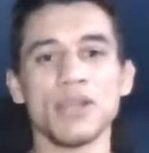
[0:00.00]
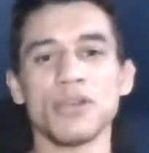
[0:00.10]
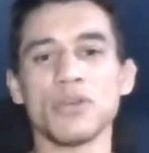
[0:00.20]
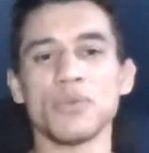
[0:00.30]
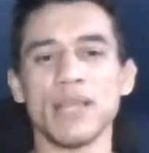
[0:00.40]

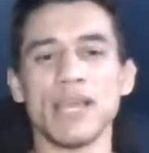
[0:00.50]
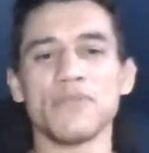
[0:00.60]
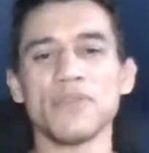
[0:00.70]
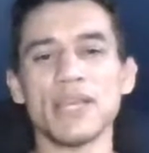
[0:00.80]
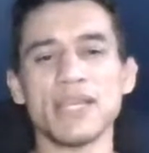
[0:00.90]
good way. Like
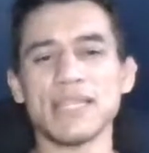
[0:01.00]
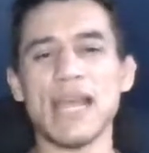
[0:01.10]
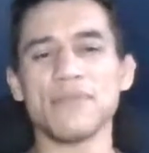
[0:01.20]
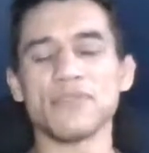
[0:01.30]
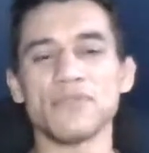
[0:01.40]
I feel like he
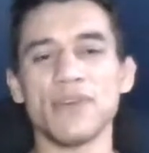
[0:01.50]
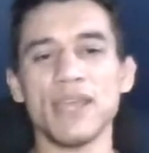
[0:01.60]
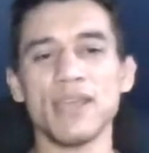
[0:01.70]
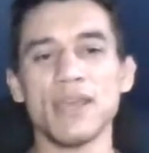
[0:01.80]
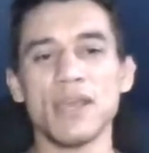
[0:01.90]
doesn't have to
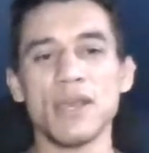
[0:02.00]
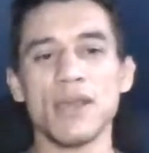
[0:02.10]
fight,